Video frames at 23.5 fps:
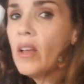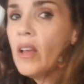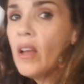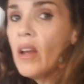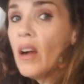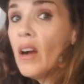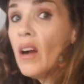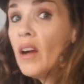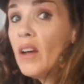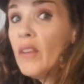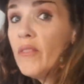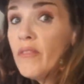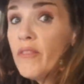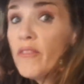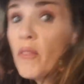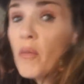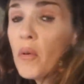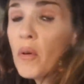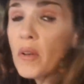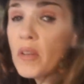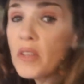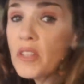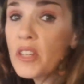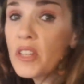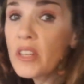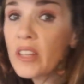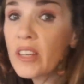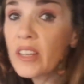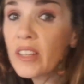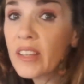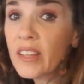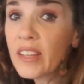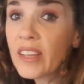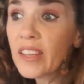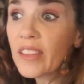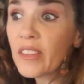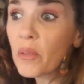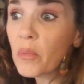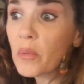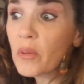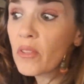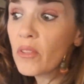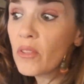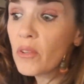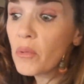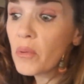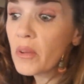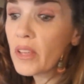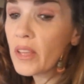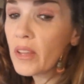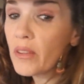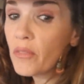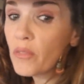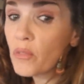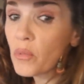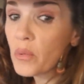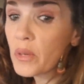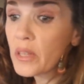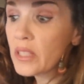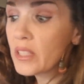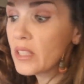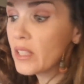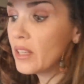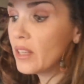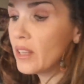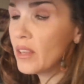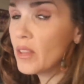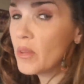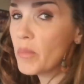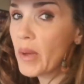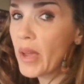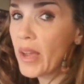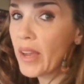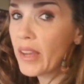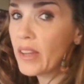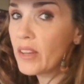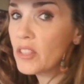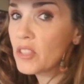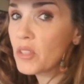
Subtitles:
Unfortunately, there was no gift receipt in the package,